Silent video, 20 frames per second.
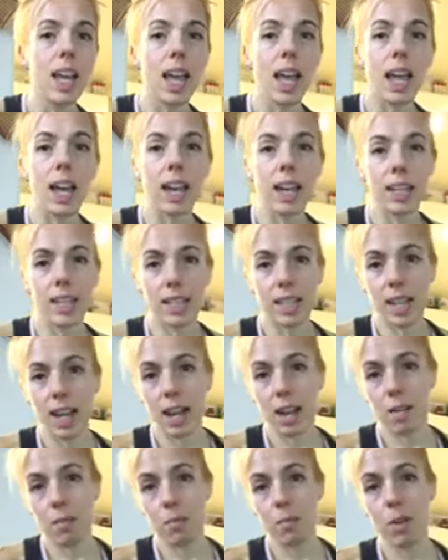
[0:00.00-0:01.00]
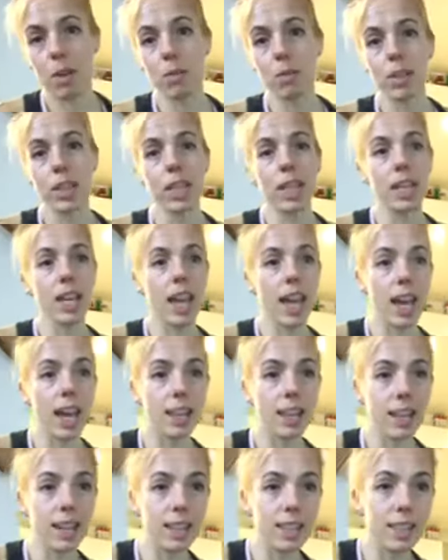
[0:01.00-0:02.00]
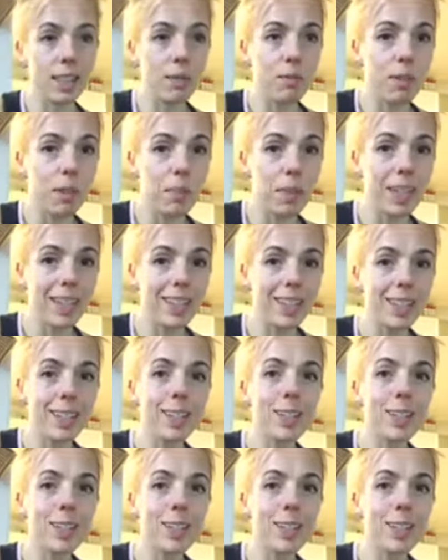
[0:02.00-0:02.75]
And um, we really can, as women,